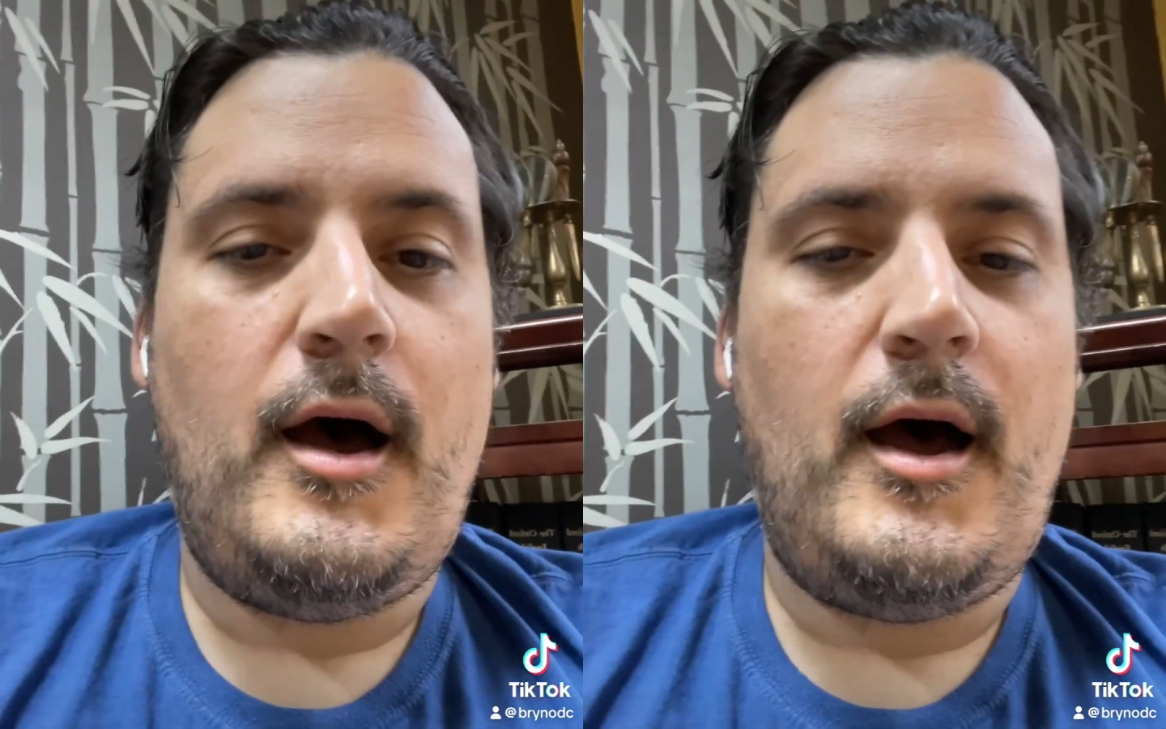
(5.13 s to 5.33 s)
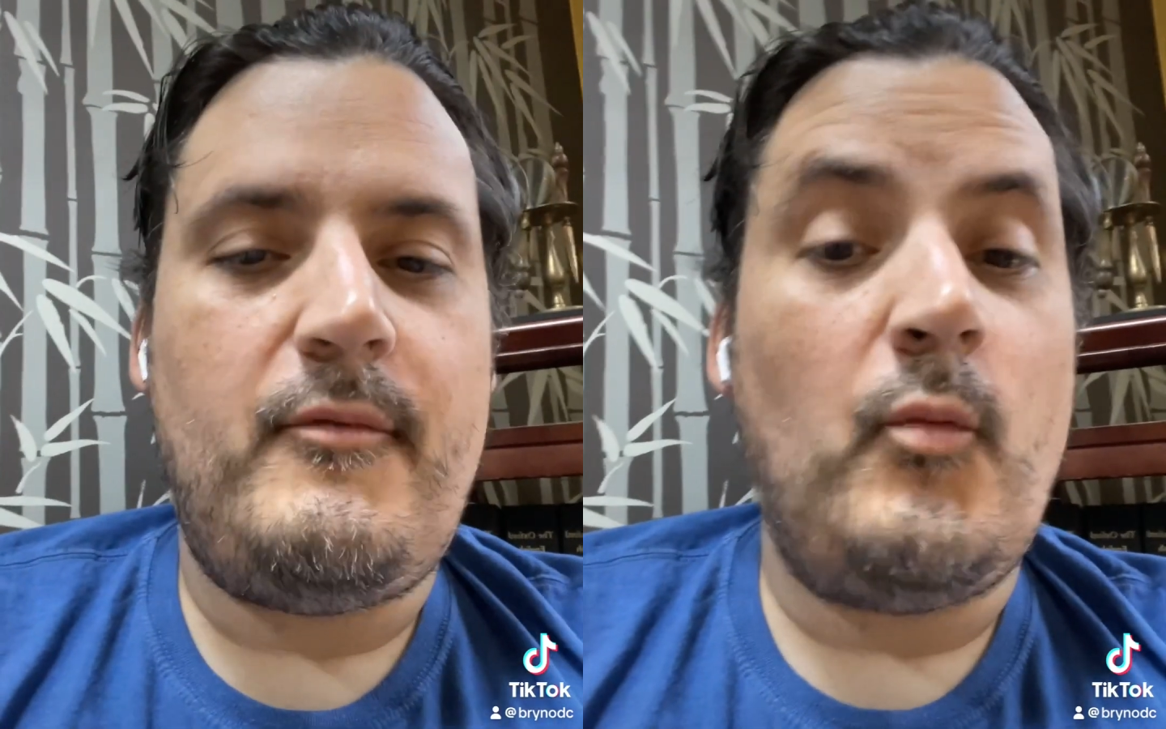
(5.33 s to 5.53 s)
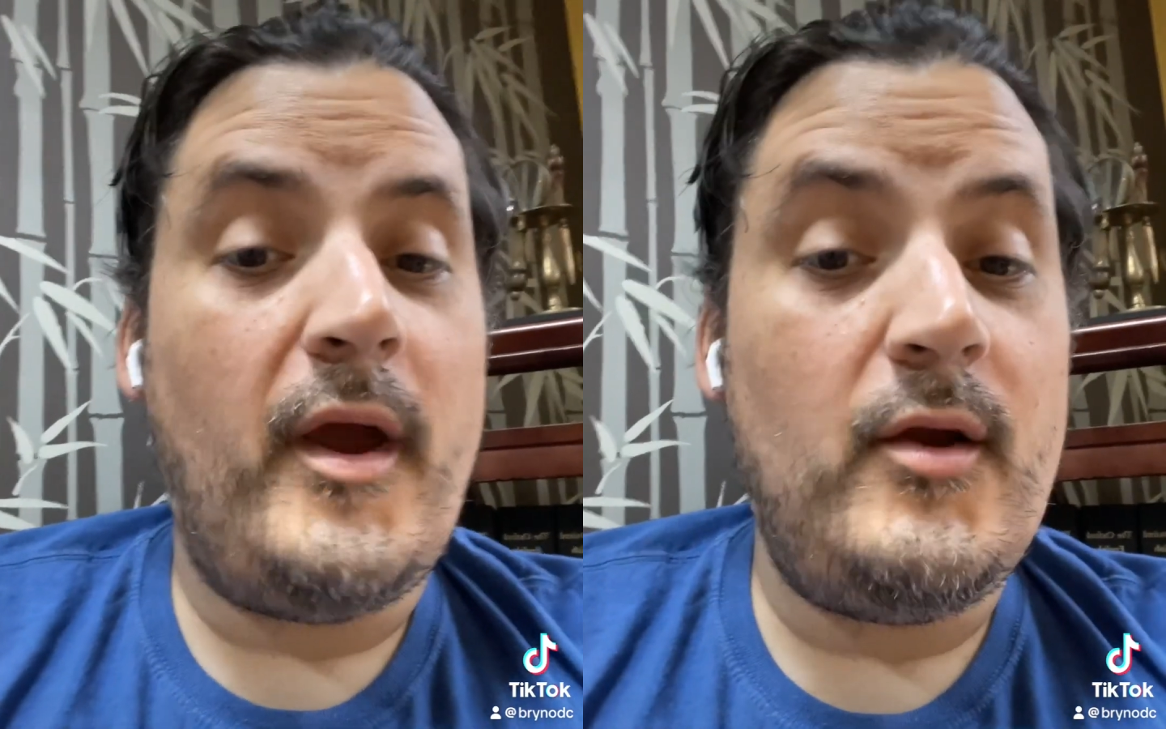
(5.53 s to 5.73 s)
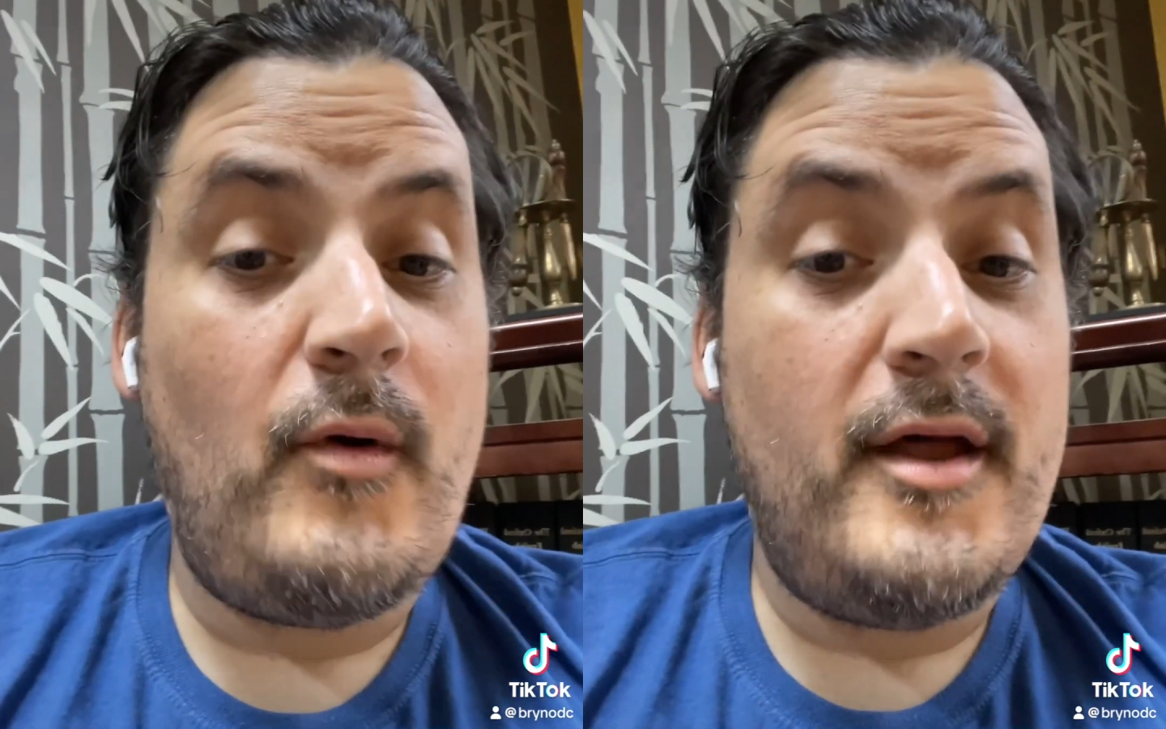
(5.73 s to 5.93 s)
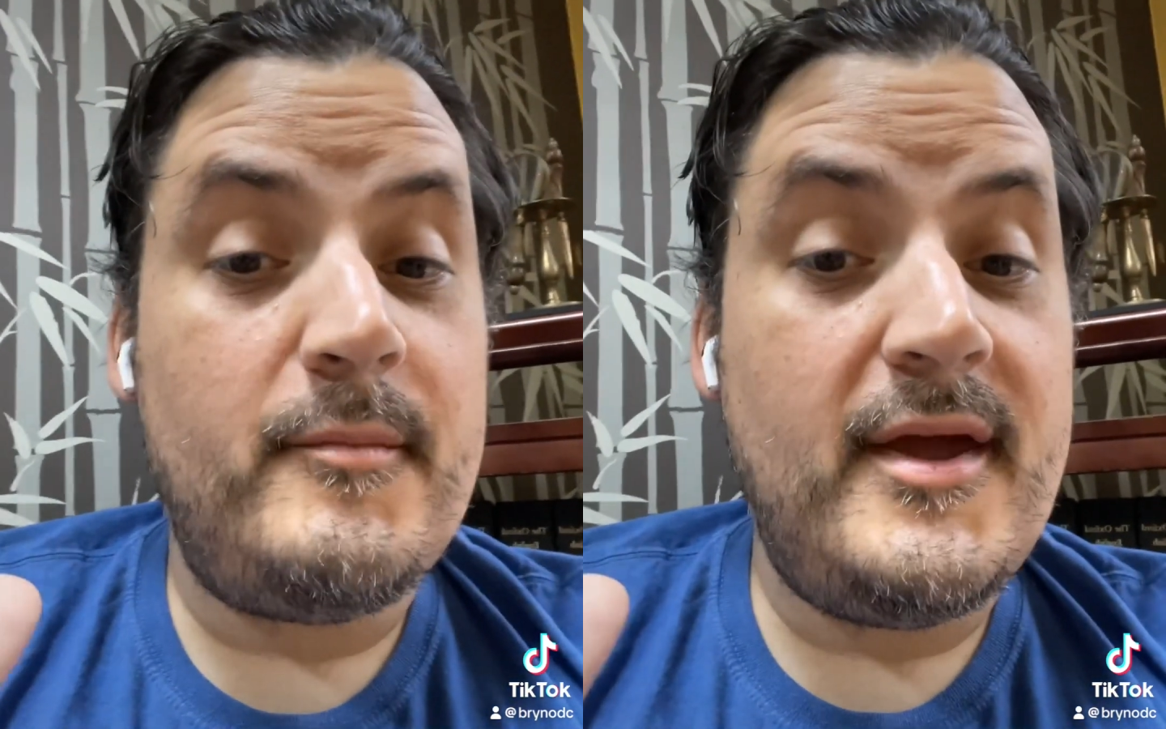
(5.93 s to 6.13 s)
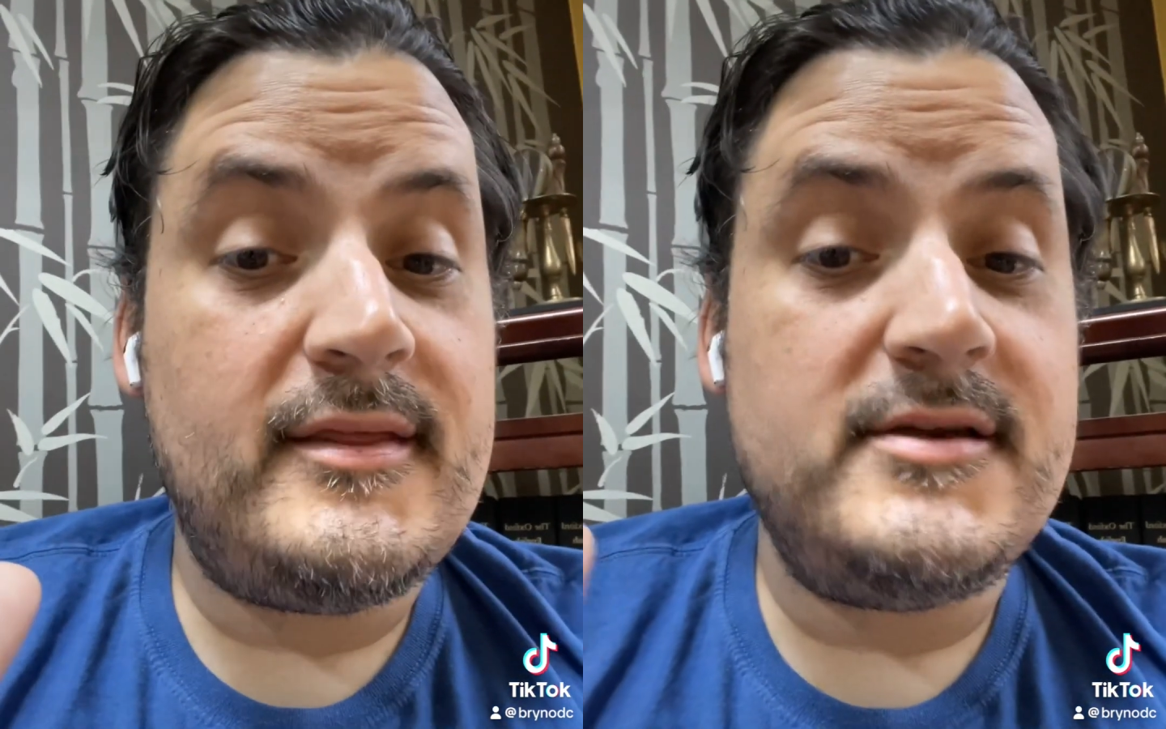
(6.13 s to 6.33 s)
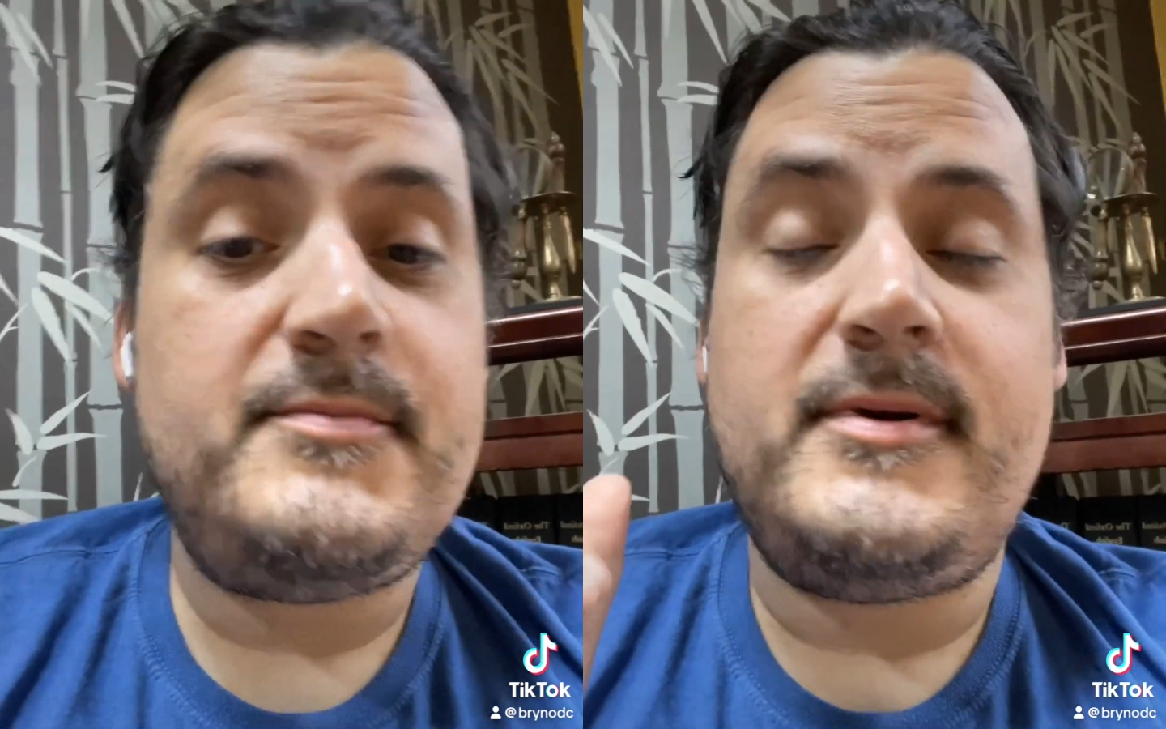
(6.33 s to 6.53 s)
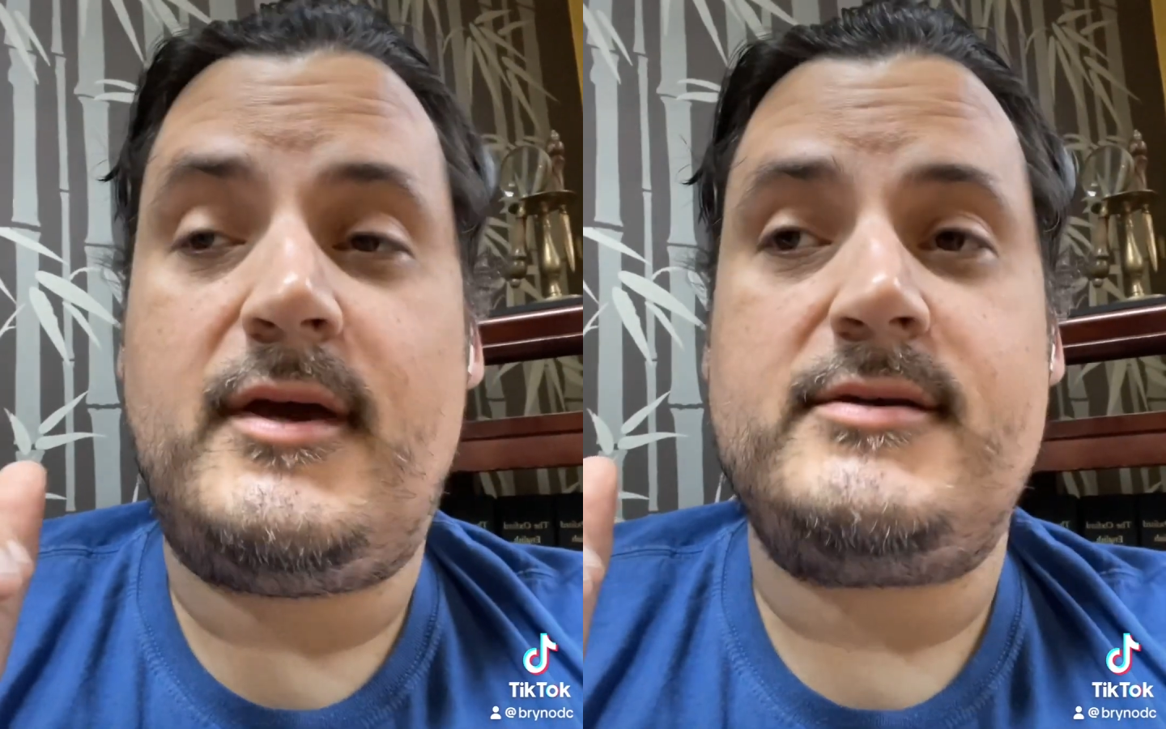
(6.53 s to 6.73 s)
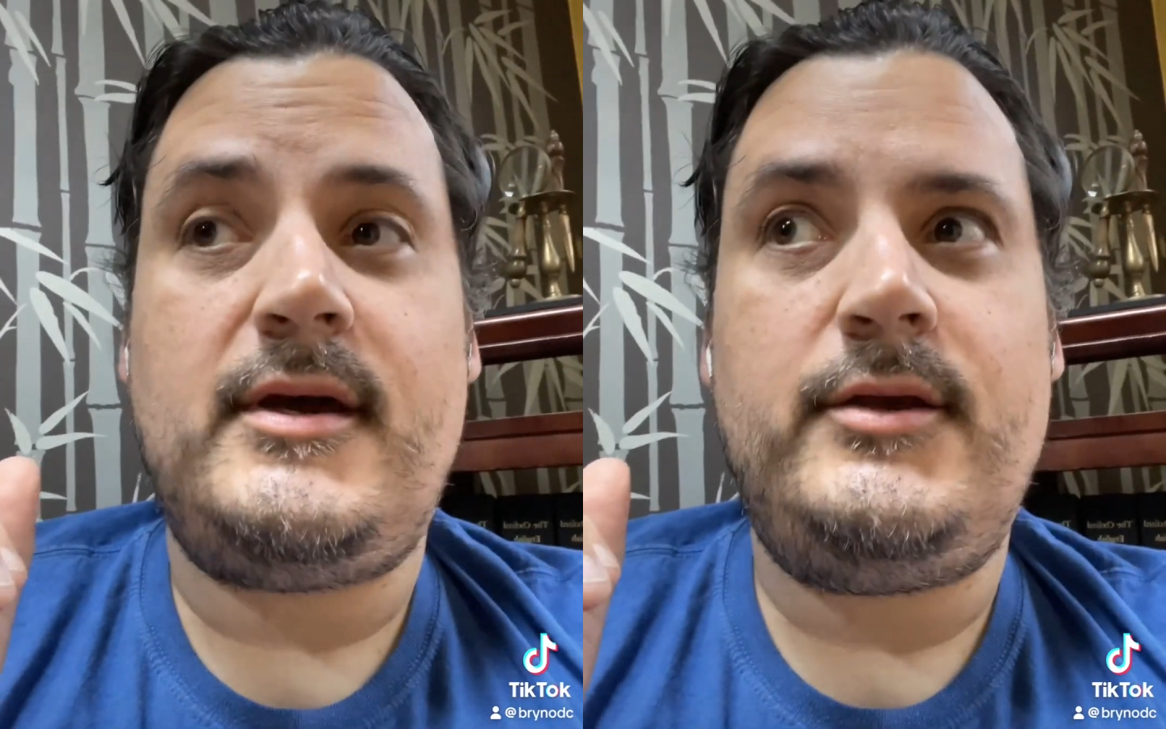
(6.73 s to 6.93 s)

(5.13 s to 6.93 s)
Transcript: I've been waiting a while to make this because I